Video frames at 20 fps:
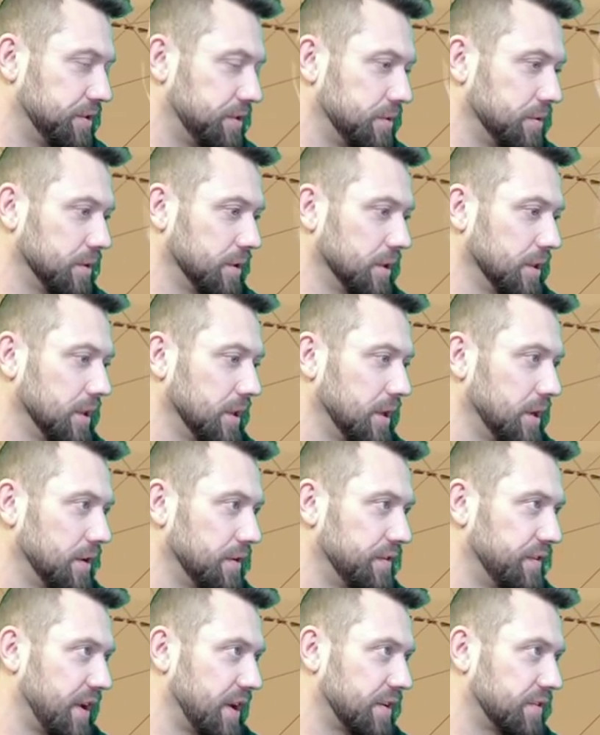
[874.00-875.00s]
do a little
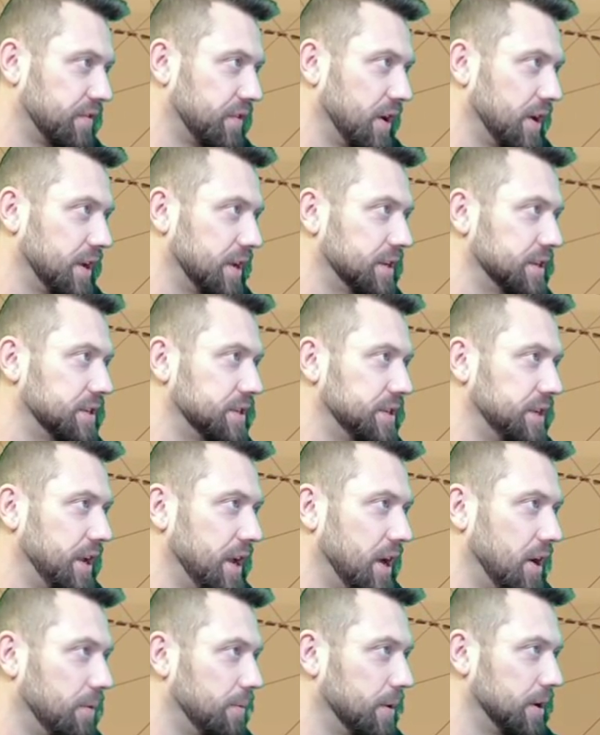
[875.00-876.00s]
fact finding and see
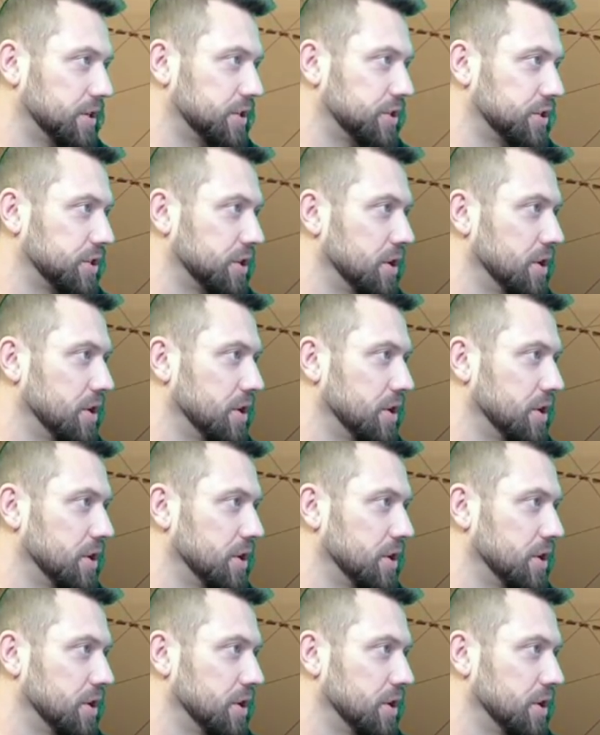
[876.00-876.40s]
how much